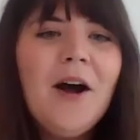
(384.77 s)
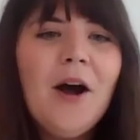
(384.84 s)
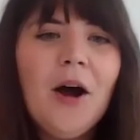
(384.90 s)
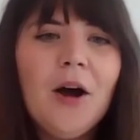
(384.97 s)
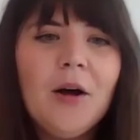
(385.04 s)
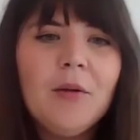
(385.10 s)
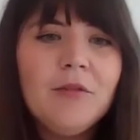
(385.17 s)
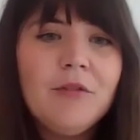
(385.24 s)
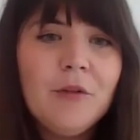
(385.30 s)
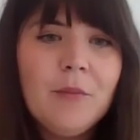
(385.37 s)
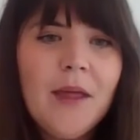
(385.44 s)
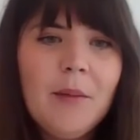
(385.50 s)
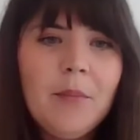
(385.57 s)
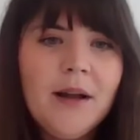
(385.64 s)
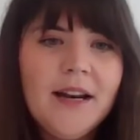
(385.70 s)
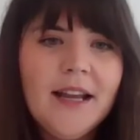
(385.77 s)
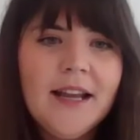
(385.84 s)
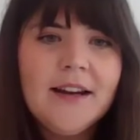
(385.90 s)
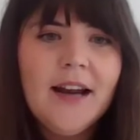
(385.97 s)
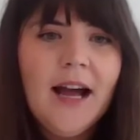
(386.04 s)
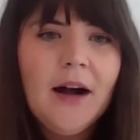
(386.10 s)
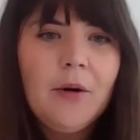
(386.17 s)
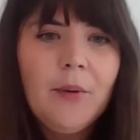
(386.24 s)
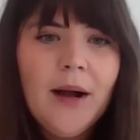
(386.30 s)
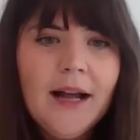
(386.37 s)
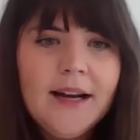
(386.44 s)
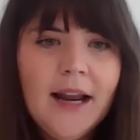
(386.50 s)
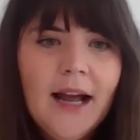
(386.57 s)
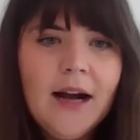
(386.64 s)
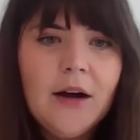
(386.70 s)
from their money and how
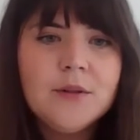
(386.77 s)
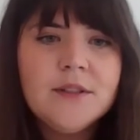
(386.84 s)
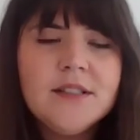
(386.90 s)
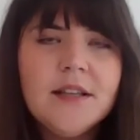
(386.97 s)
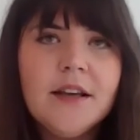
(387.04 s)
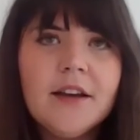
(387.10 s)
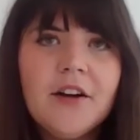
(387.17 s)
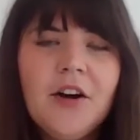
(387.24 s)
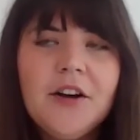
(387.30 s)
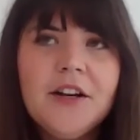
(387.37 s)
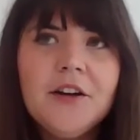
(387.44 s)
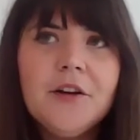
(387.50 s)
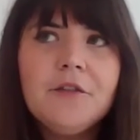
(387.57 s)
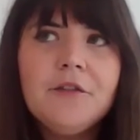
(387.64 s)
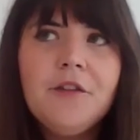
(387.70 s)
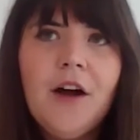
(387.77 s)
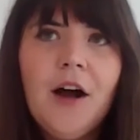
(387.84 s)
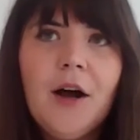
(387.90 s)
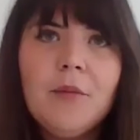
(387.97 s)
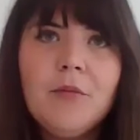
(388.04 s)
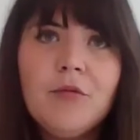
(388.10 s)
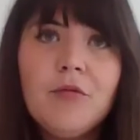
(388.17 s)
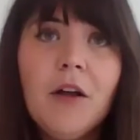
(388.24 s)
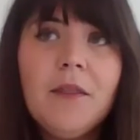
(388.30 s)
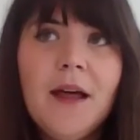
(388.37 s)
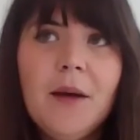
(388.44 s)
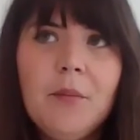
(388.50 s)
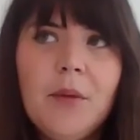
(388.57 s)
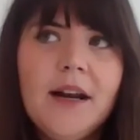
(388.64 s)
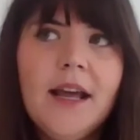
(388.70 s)
to kind of run
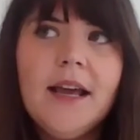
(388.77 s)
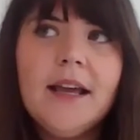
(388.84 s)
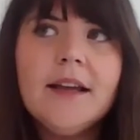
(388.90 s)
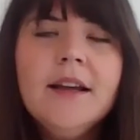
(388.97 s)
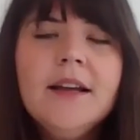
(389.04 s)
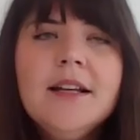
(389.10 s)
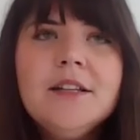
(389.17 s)
their money.